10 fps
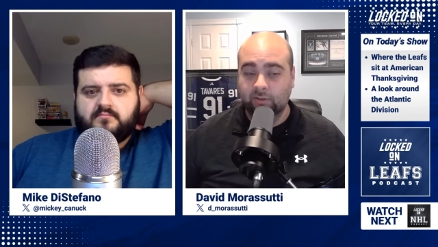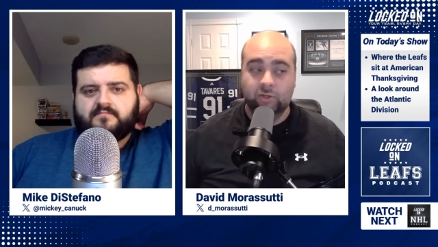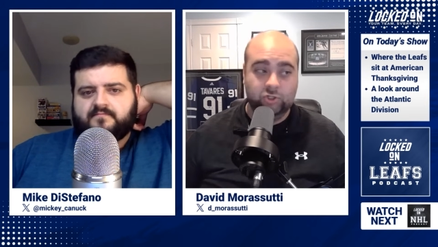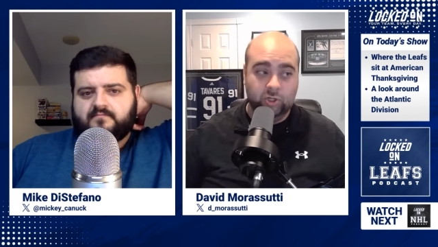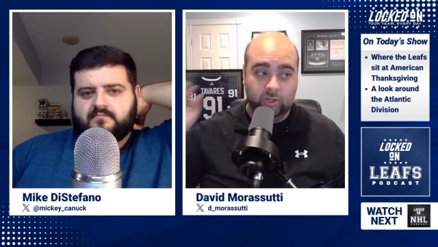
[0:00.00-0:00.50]

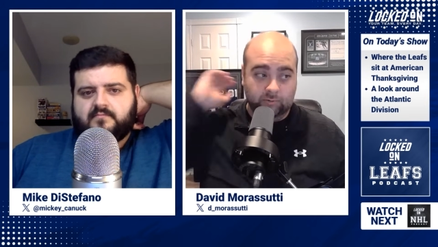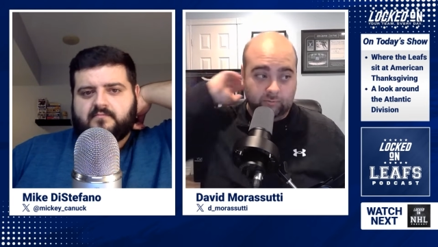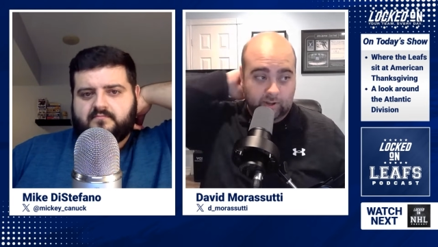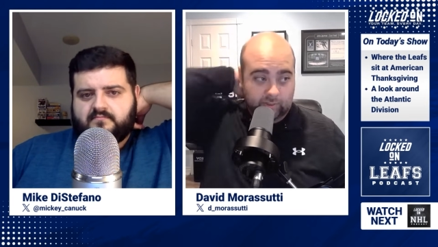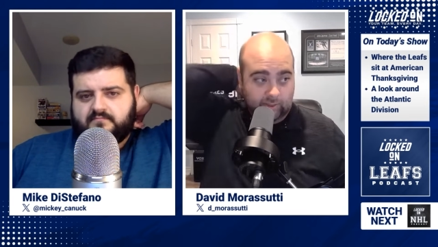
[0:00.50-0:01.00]
Speaker 1: They should,
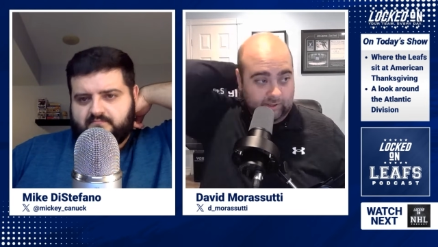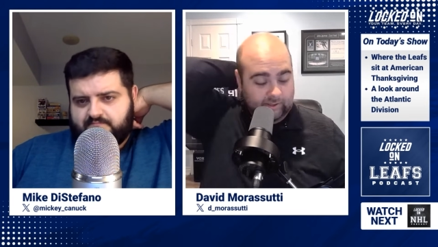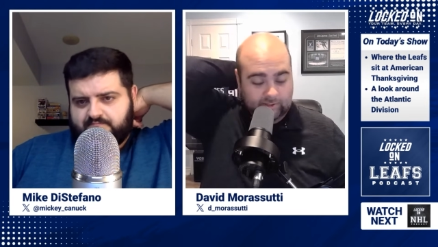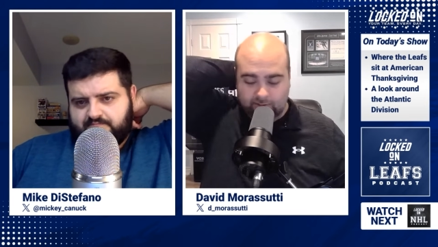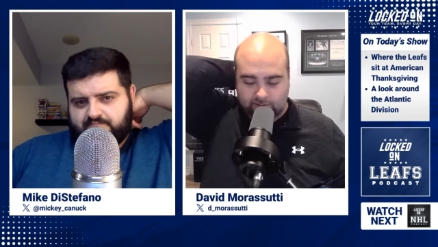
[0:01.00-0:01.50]
right?
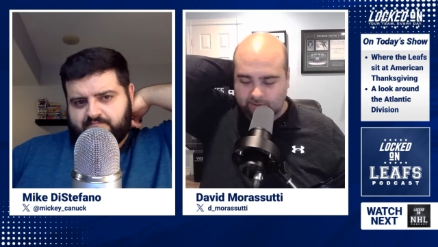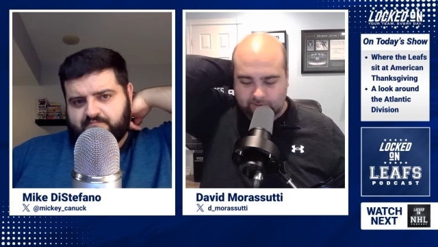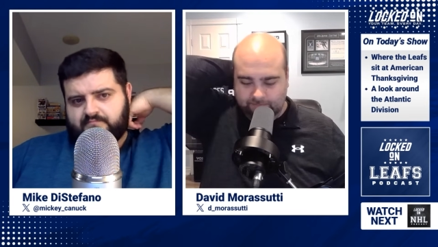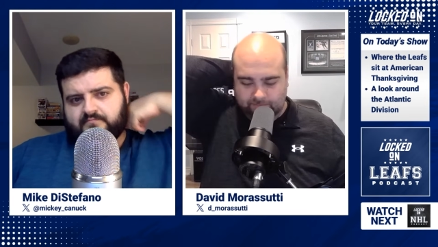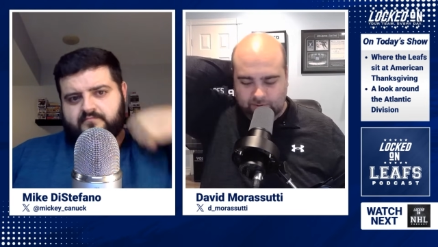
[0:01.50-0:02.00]
Like,
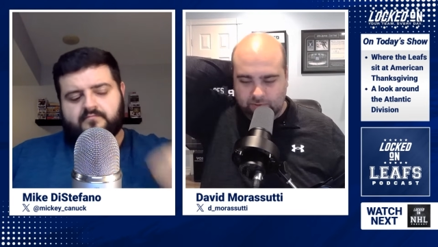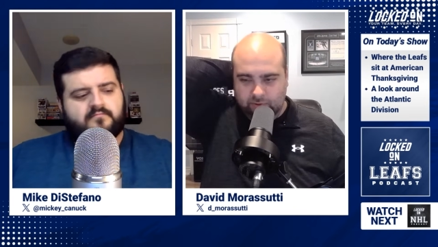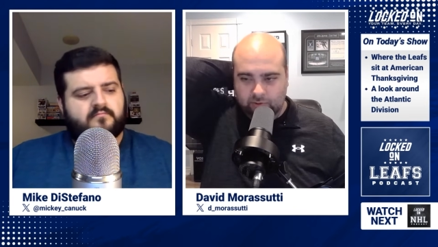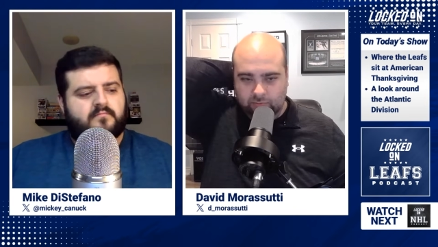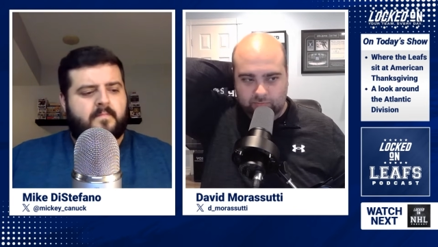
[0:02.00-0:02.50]
you,
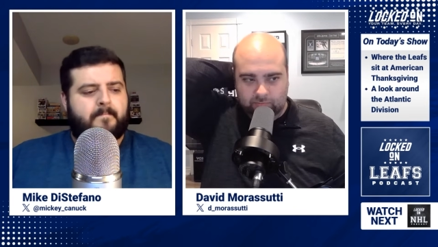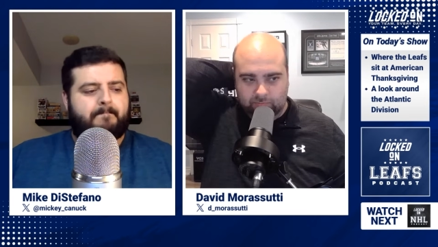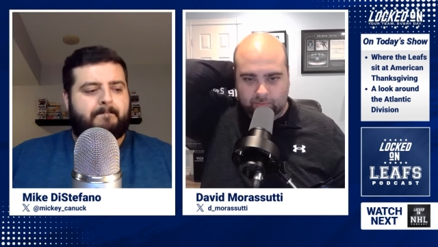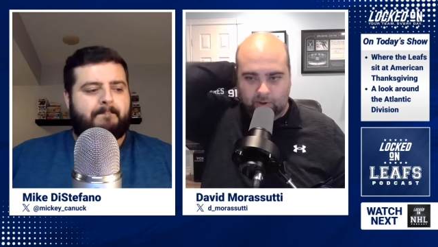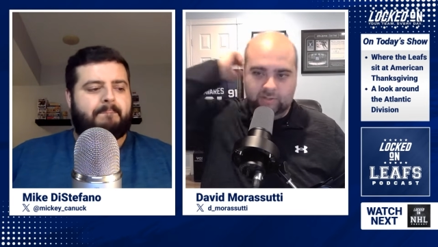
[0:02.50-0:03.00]
you
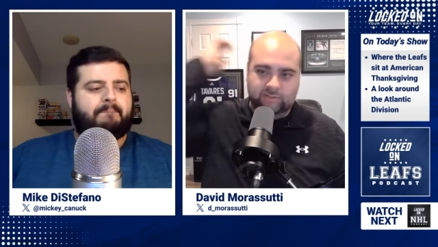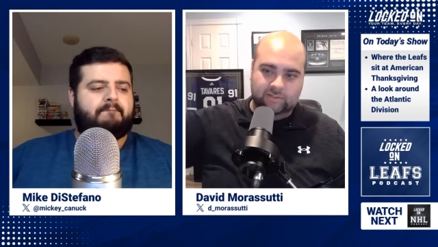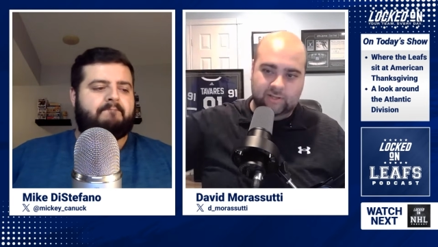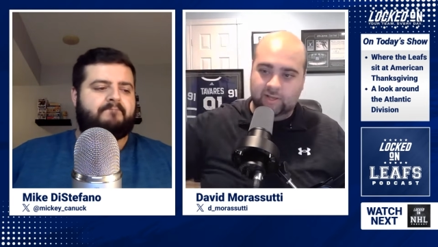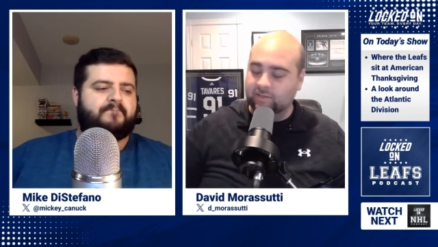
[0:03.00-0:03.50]
Boston has,